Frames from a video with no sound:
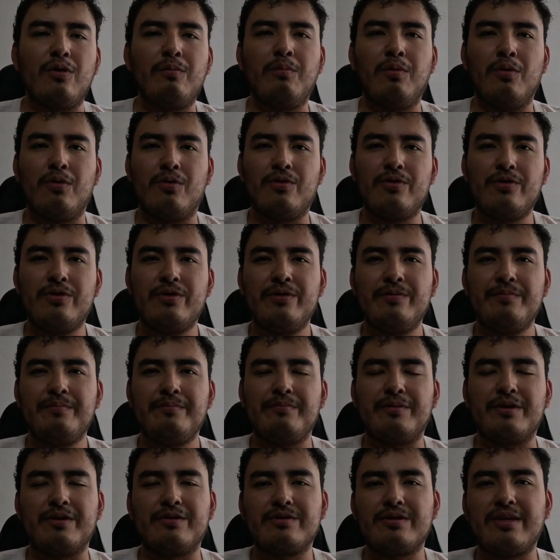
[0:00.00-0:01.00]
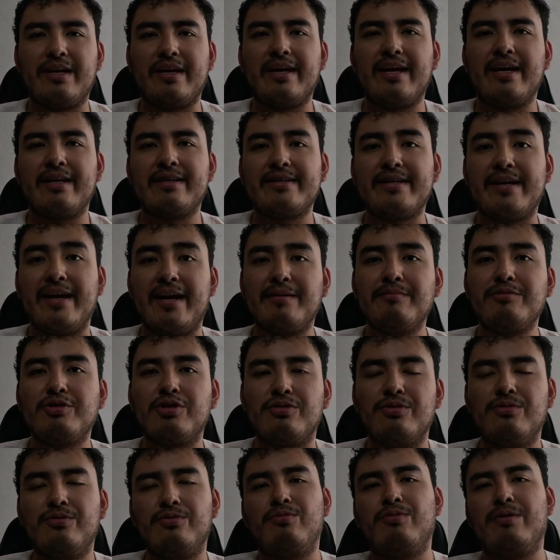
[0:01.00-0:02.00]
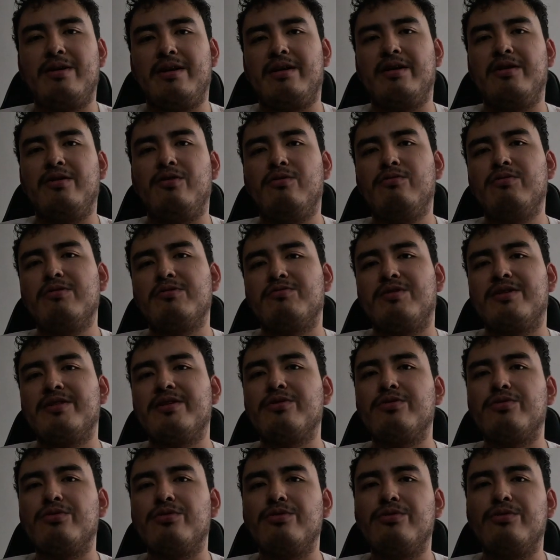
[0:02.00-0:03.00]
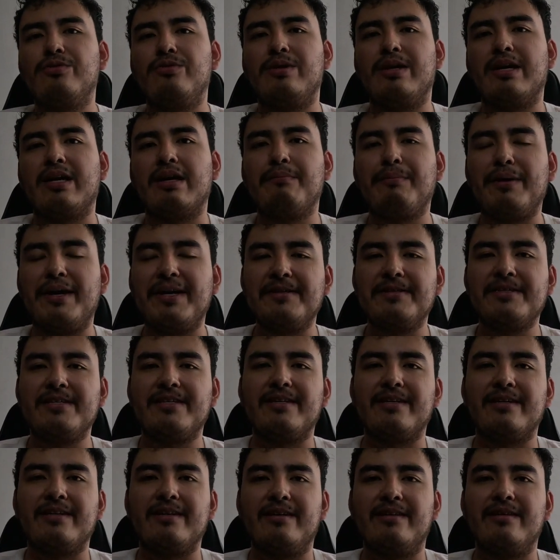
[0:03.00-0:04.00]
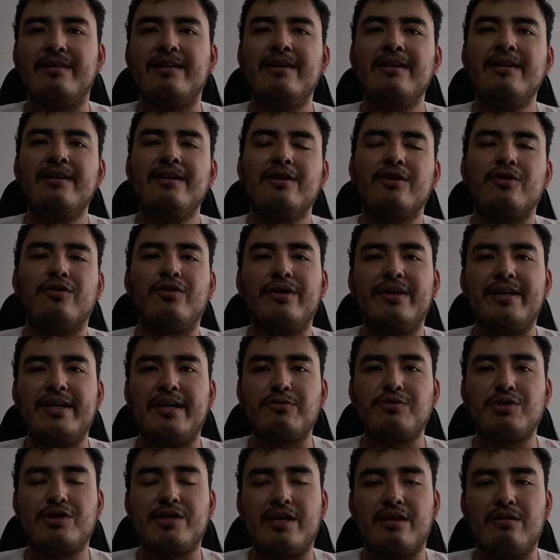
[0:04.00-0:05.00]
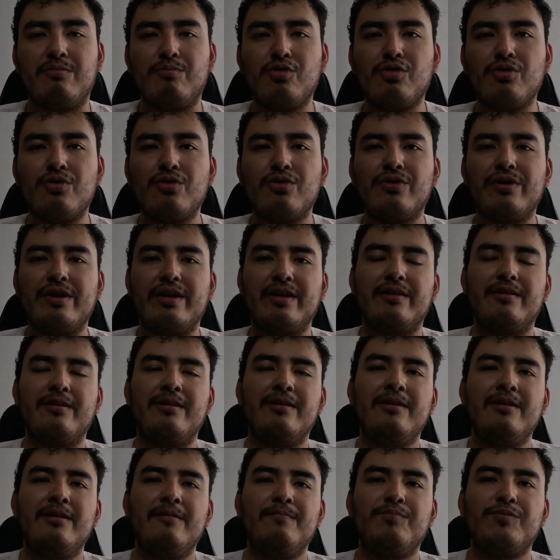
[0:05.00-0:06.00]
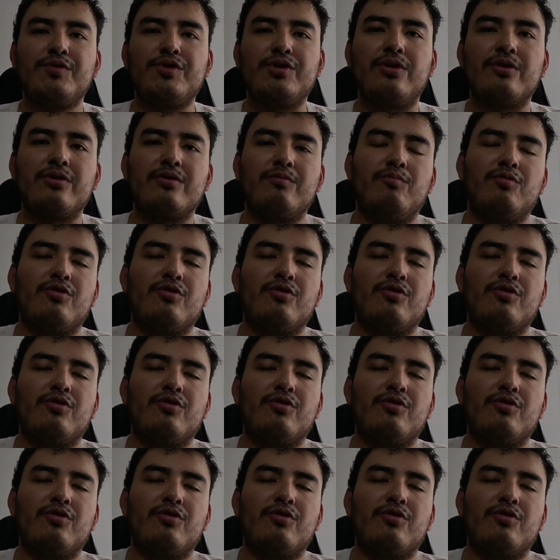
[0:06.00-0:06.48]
bored, because I had time to do what I always wanted to do, like painting and going outside more and talk